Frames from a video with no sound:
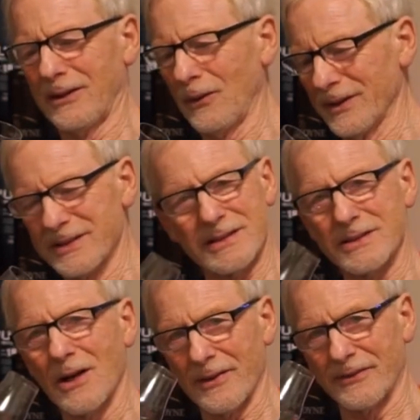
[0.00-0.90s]
No, this is
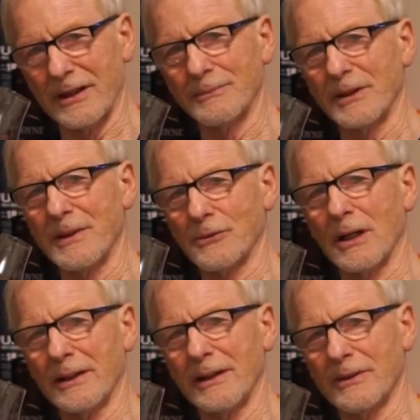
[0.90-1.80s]
not thin. But
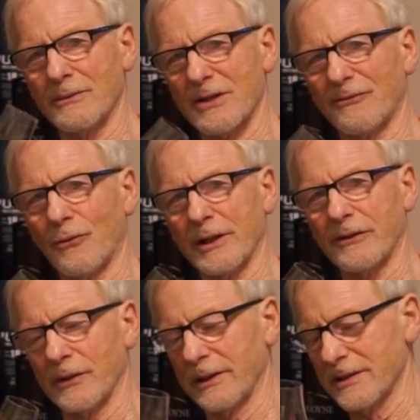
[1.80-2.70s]
remember, that was a 43.